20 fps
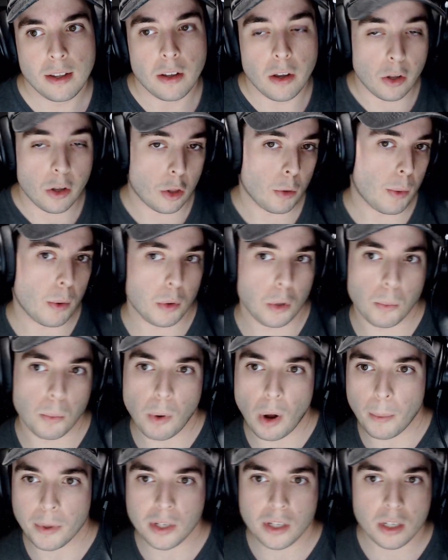Other people will
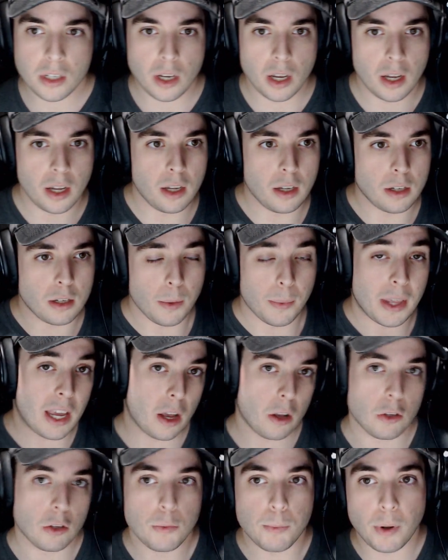probably say something
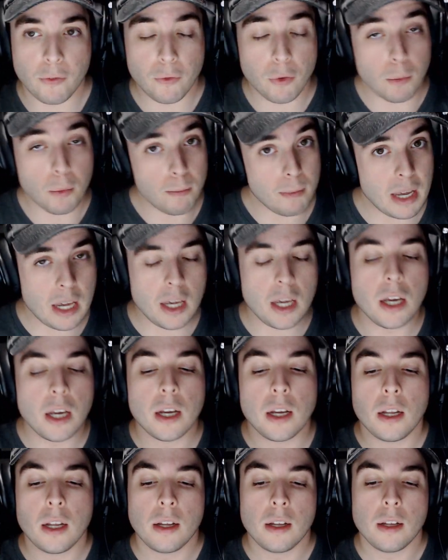else, but for me,
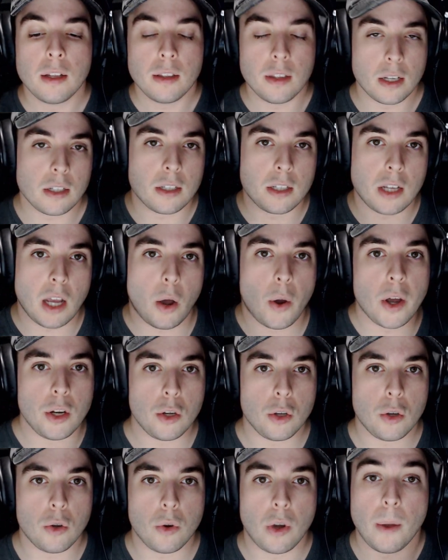this is how I
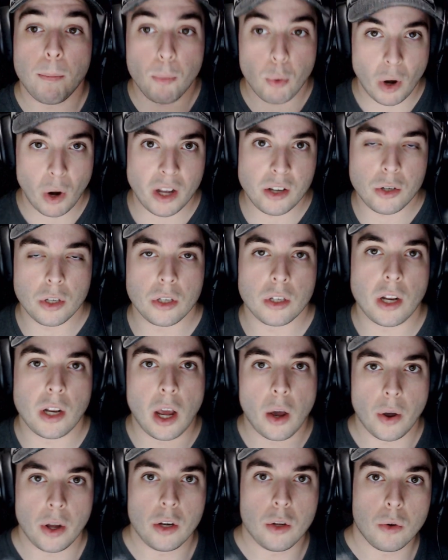do impressions and
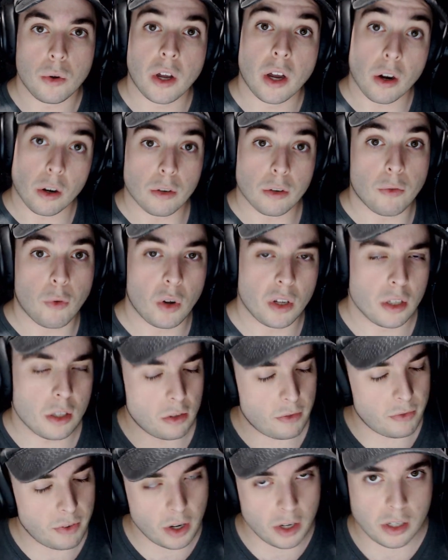how I do character voice.
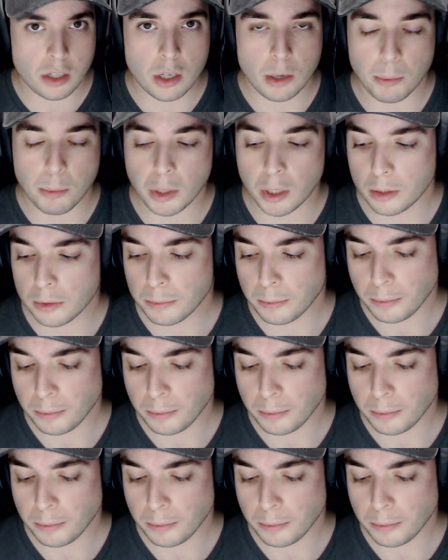It's very similar.